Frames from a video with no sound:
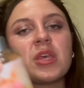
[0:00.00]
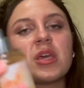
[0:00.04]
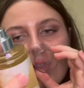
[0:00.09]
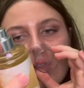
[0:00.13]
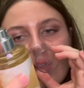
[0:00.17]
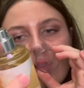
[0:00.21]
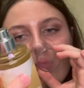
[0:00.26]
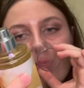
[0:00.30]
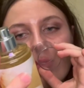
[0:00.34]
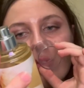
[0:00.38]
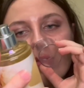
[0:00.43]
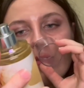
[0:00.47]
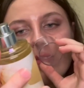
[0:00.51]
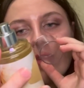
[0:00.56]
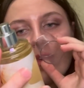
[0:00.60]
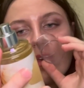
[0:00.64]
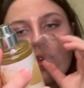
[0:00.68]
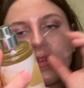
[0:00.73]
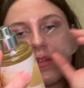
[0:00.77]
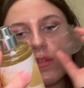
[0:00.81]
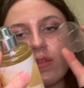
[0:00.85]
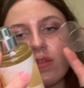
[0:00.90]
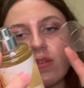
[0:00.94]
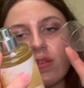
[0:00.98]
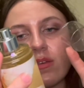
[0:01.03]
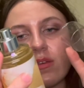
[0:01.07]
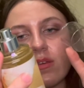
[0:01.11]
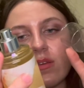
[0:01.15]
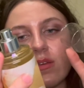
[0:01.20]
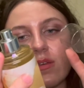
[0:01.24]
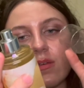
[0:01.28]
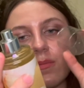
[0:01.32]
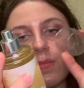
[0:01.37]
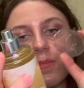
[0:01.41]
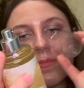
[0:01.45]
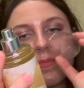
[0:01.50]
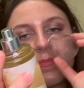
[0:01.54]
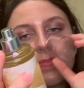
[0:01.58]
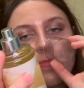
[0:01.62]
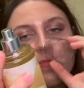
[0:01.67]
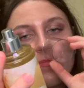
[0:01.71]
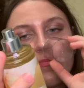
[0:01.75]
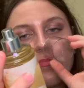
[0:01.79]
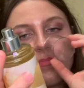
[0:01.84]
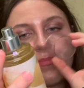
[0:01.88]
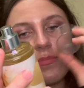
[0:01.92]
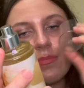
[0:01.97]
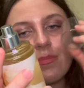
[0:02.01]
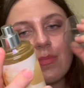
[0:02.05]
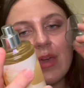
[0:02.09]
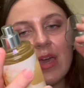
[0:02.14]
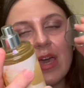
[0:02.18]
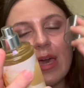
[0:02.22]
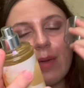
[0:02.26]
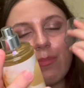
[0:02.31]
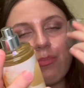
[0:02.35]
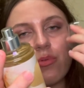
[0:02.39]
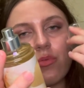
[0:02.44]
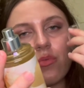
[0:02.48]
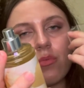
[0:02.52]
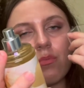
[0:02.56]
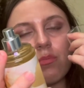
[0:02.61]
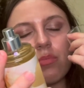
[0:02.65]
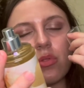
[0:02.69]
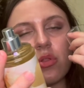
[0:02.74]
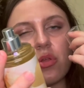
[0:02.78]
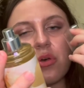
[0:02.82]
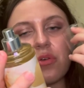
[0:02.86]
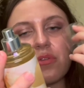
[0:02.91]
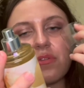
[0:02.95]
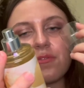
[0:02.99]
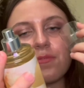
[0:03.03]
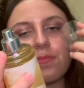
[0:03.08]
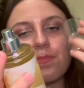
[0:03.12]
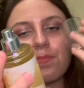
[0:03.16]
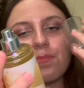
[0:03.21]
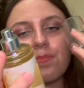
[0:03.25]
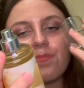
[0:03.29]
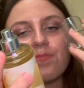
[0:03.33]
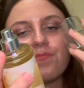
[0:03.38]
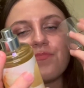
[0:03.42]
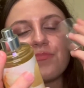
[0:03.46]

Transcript: I want to say it's the apple blossom.